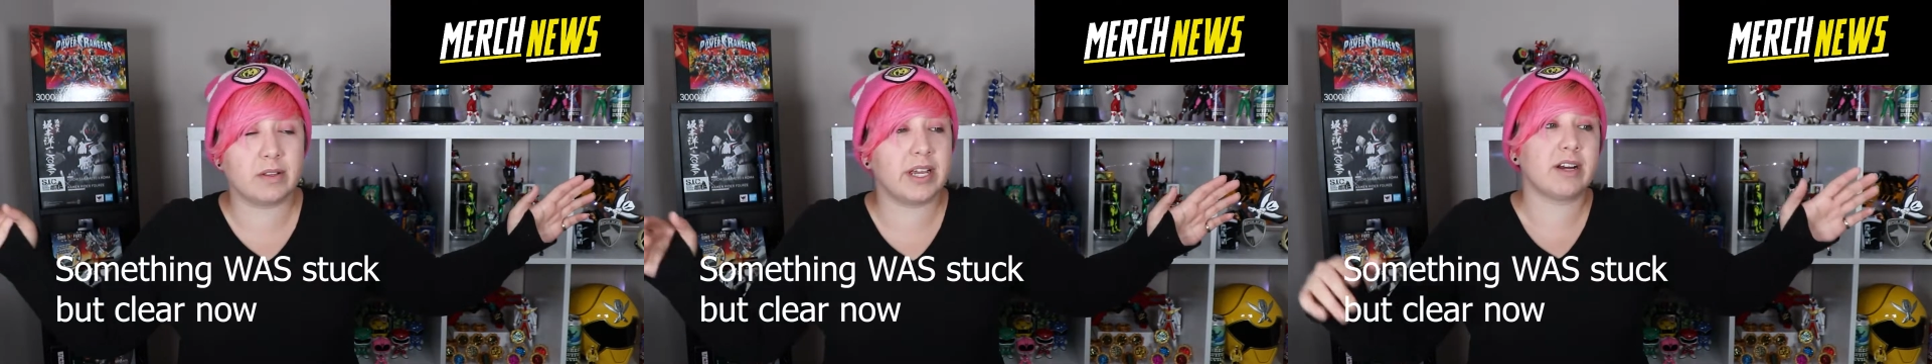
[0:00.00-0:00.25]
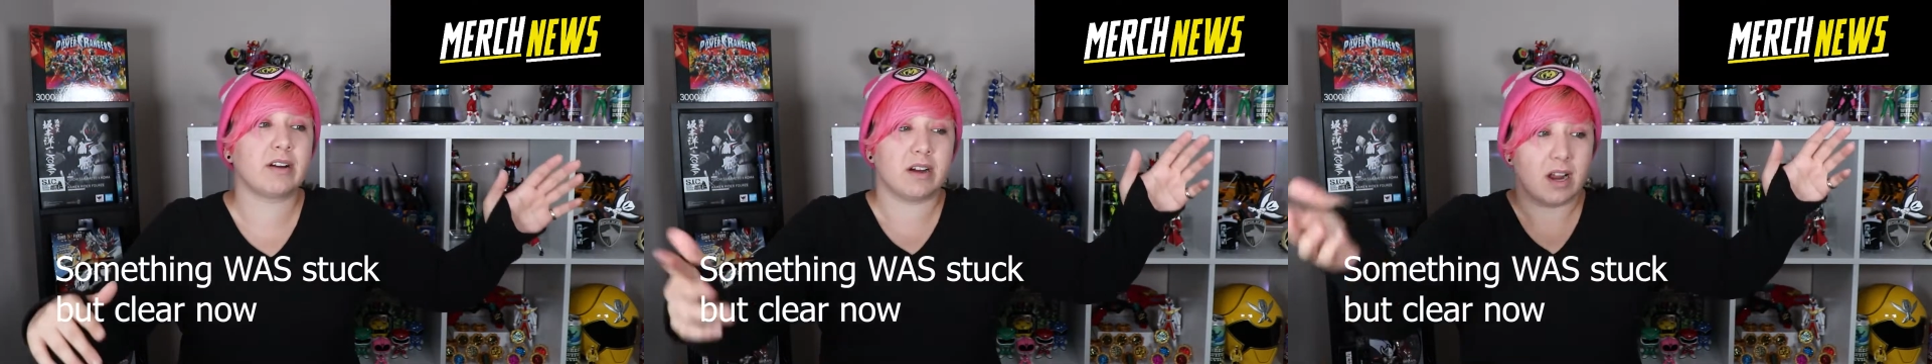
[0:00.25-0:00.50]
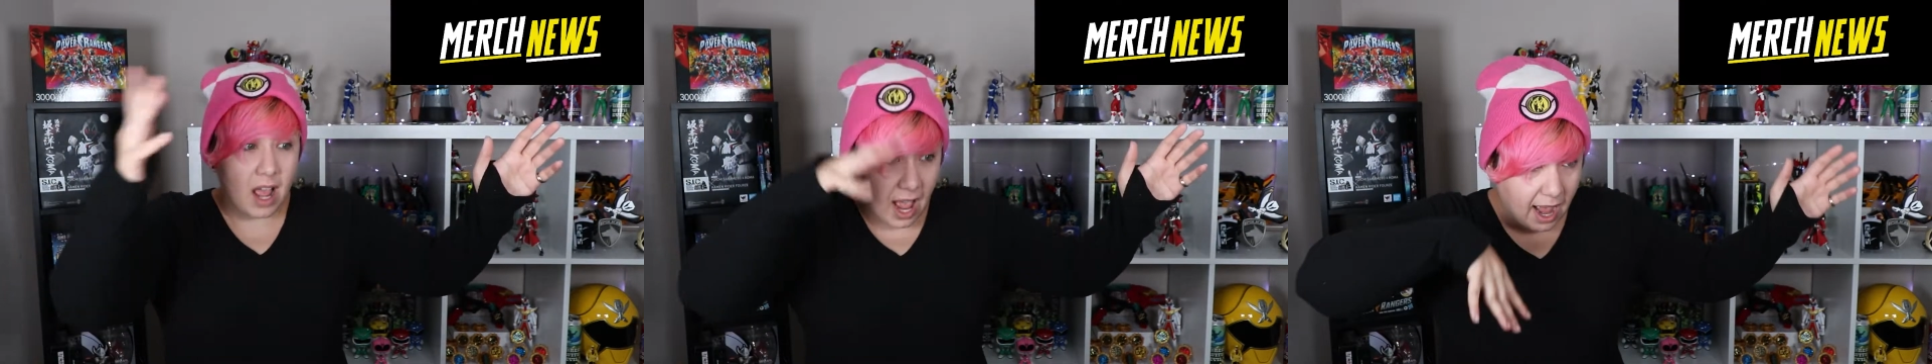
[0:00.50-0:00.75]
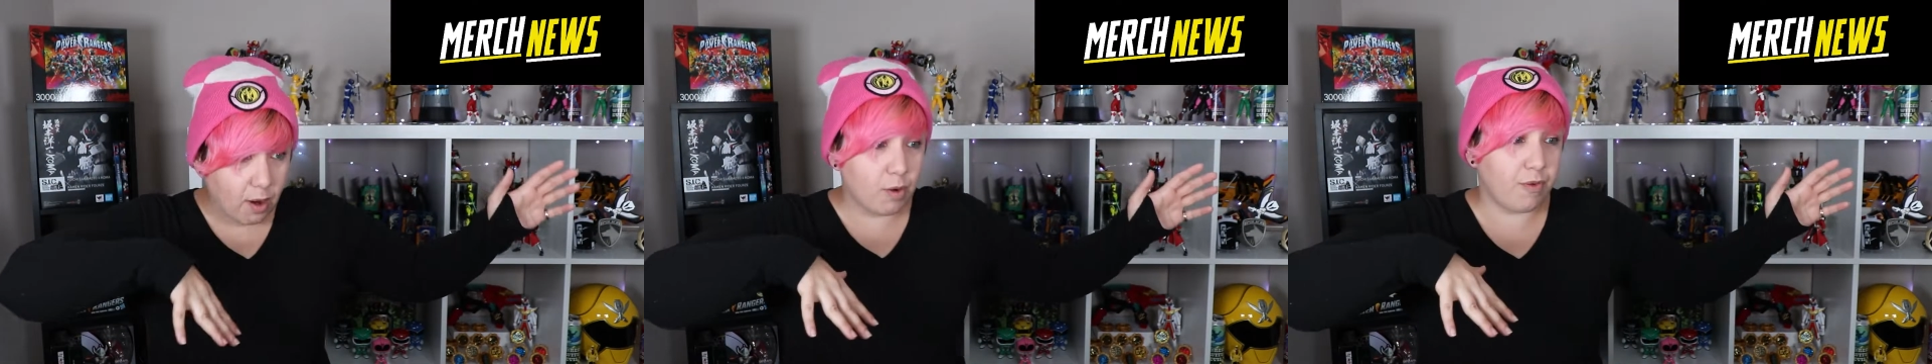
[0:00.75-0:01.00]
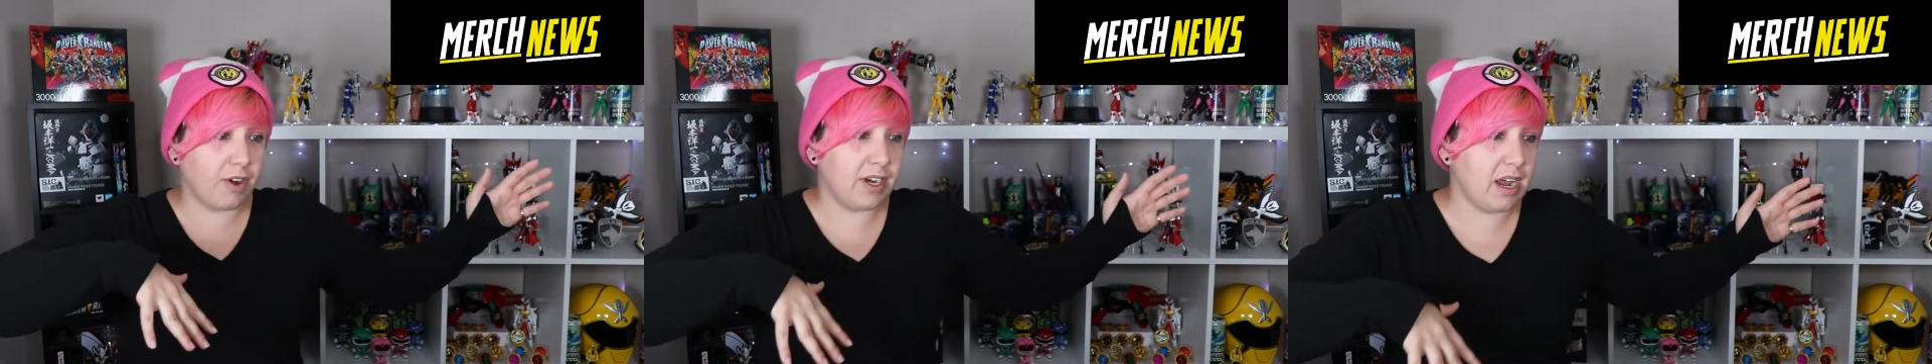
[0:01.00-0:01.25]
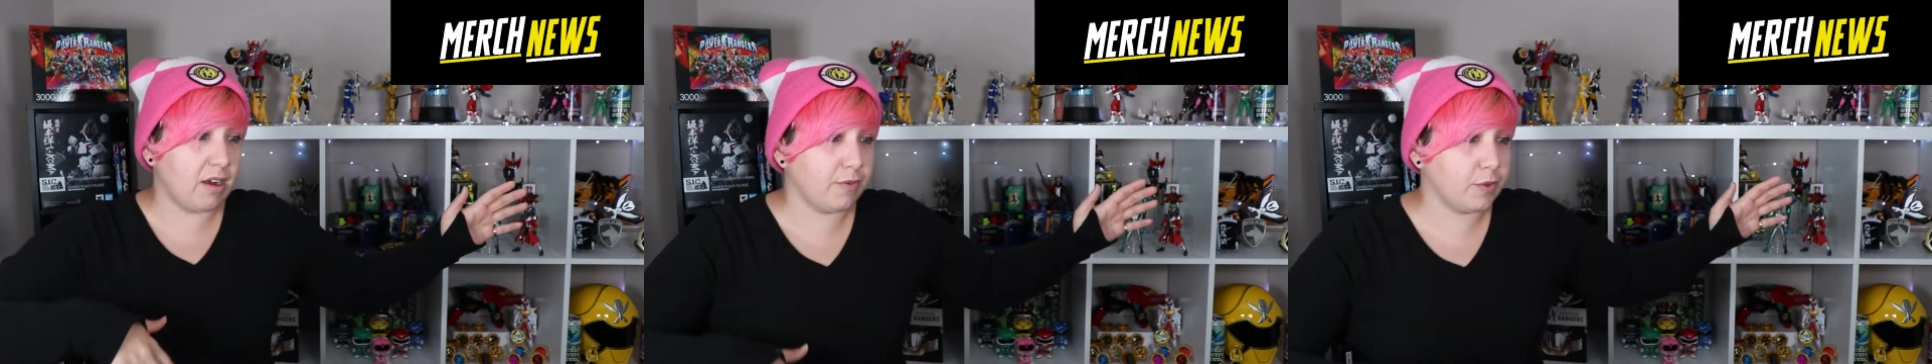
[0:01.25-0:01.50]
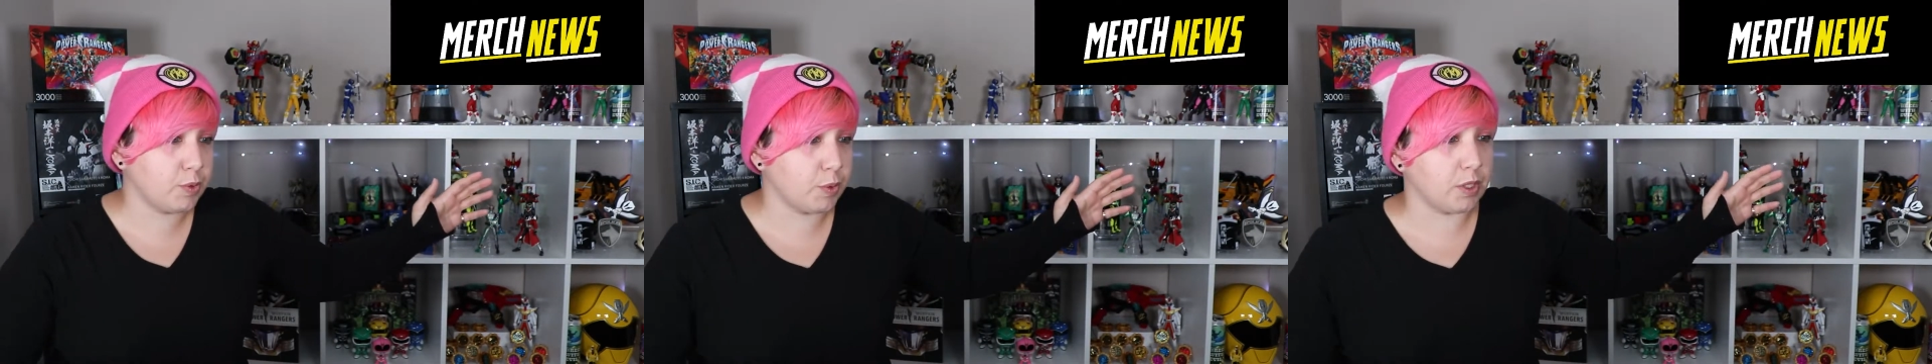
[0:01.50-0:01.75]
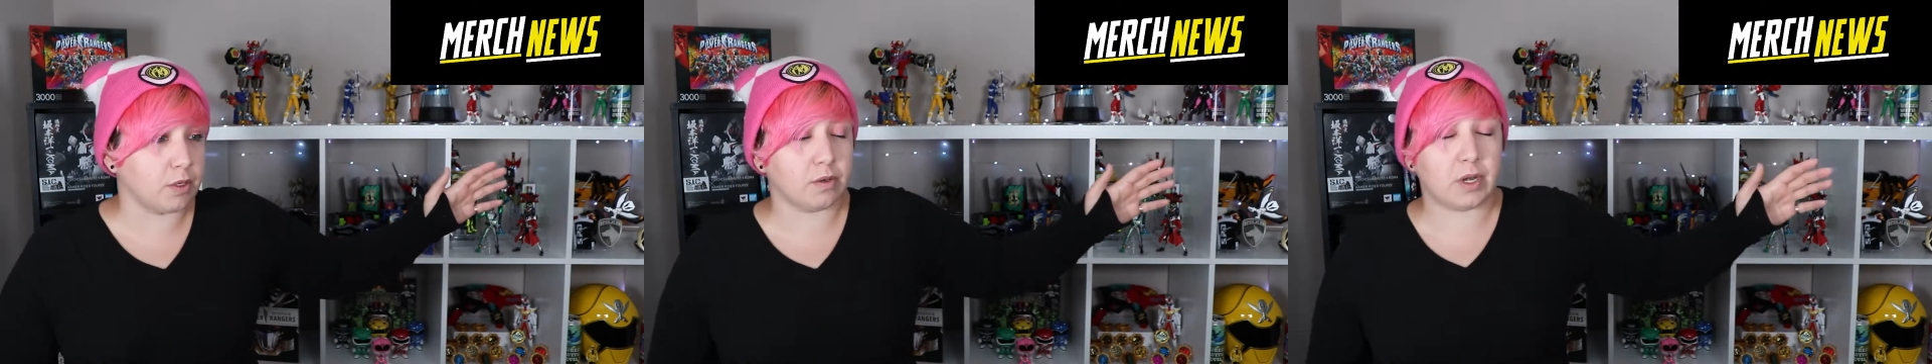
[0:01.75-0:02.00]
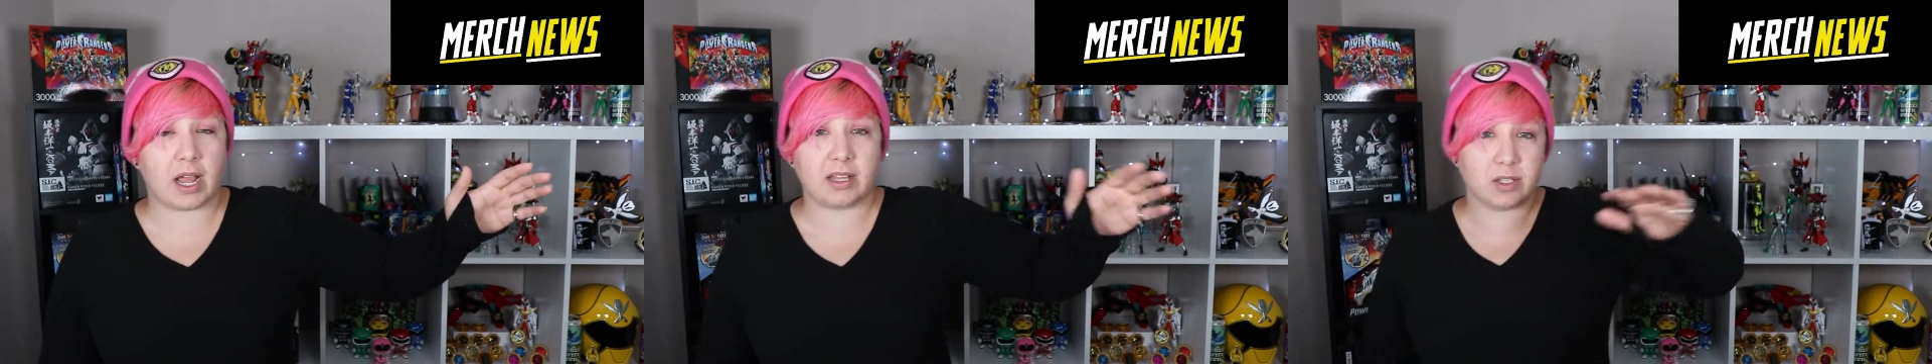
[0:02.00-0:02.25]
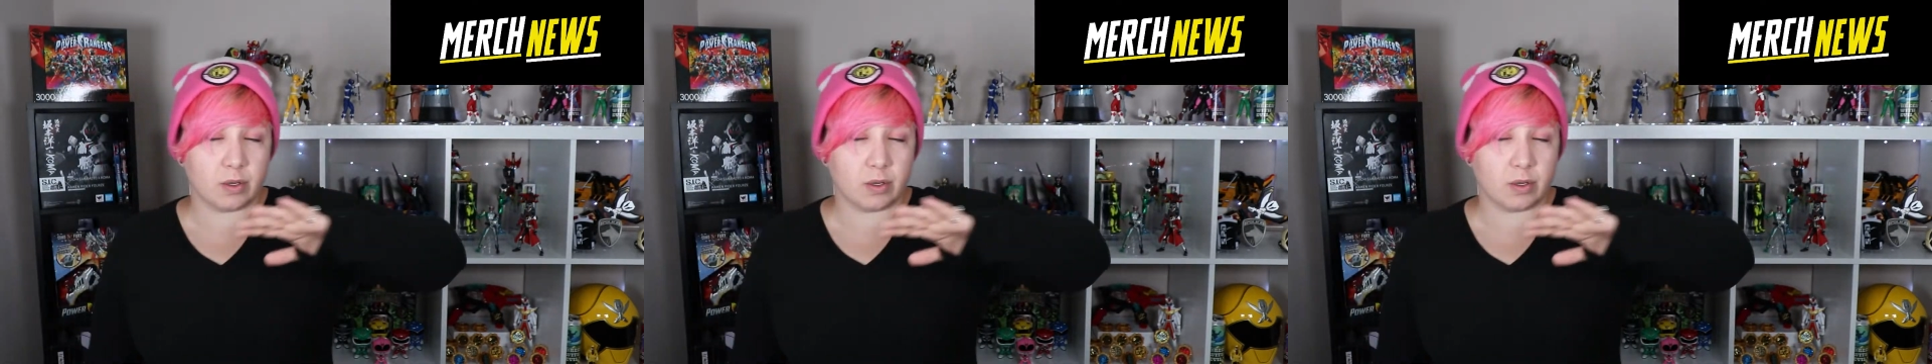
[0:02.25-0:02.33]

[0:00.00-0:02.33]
later, I will find out if it's real or not.